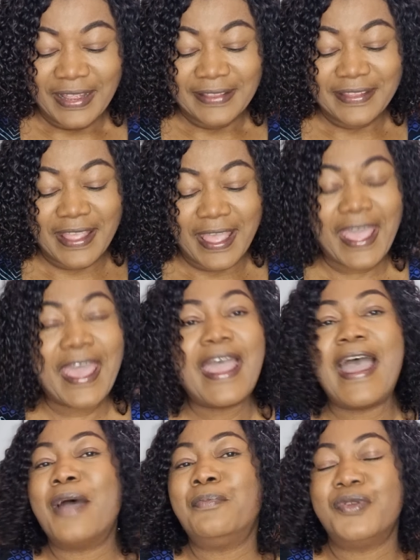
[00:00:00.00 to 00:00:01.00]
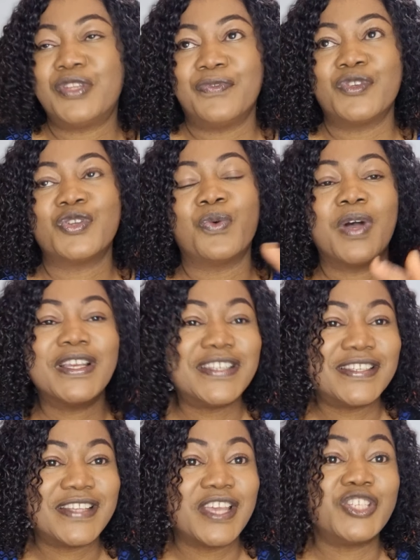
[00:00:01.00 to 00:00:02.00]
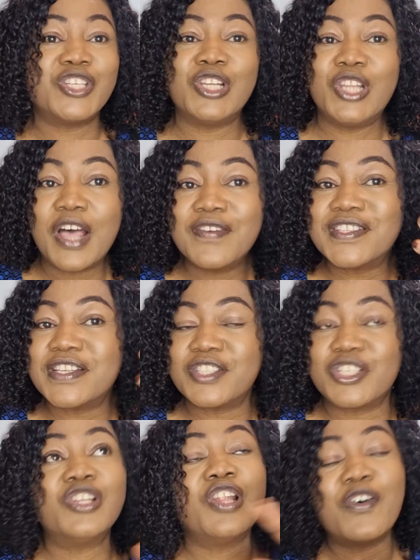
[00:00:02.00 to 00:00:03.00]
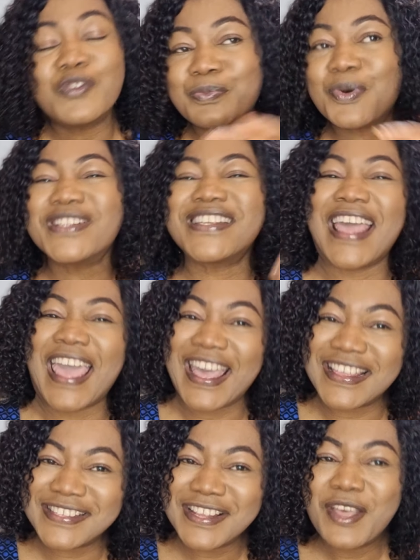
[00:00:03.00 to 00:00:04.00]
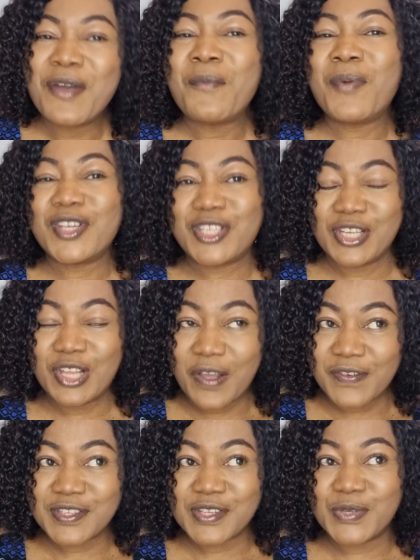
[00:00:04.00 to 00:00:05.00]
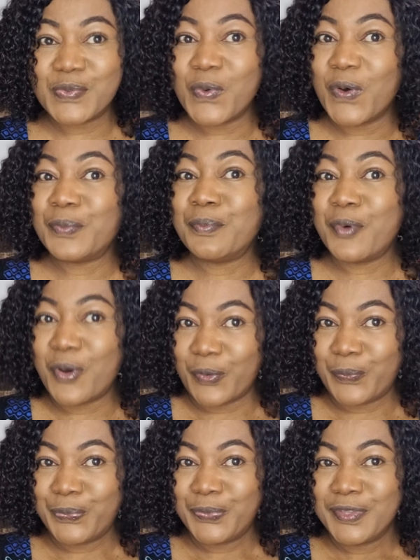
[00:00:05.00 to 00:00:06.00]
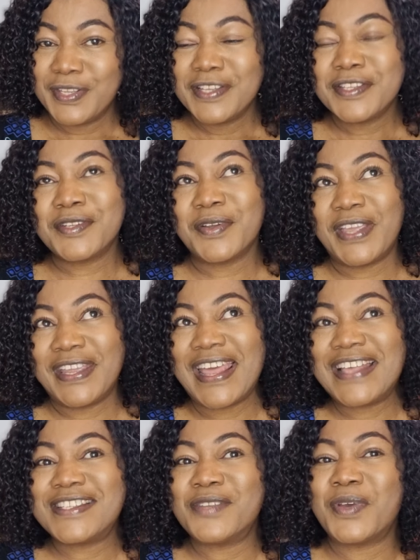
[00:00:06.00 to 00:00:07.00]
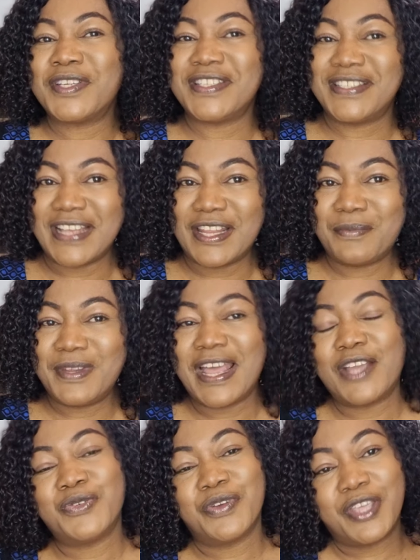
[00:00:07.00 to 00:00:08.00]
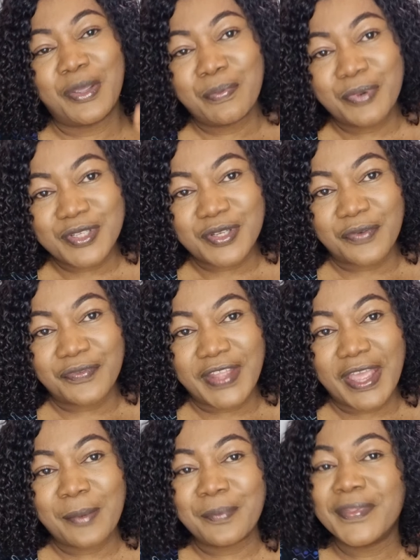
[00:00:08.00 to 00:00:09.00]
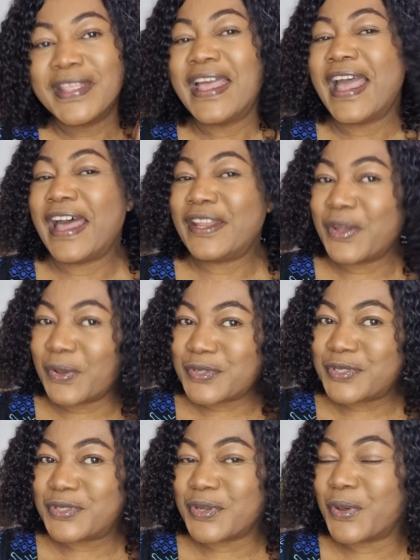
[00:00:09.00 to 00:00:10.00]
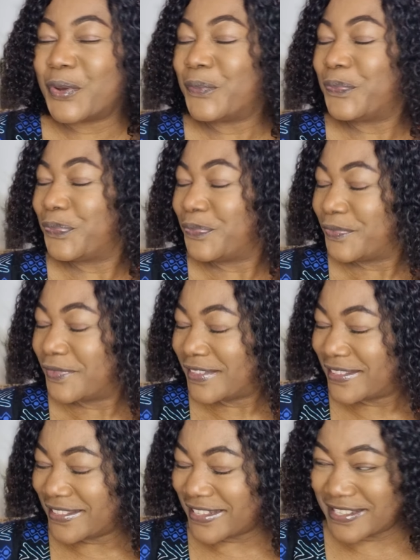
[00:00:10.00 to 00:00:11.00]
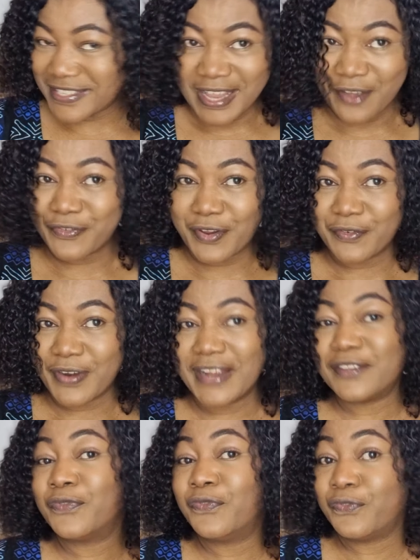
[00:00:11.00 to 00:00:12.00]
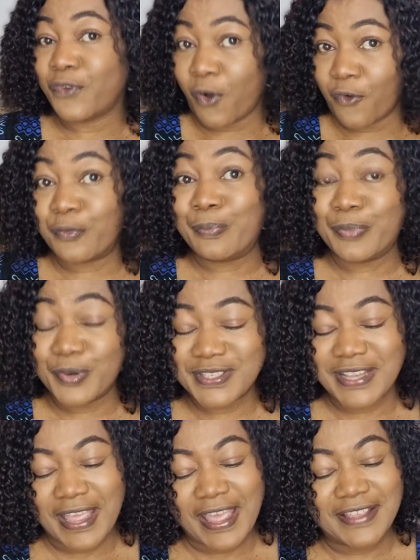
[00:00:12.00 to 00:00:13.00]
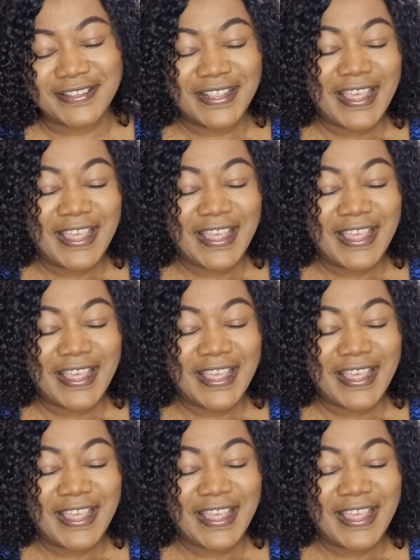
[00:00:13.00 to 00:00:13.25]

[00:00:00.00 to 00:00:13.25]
"The hair are beautiful." So what she says, she loves this. She loves both hairs, but she loves this one more. So in essence, what she's telling me, that I should keep both of them. And also, this is her favorite of both hairs.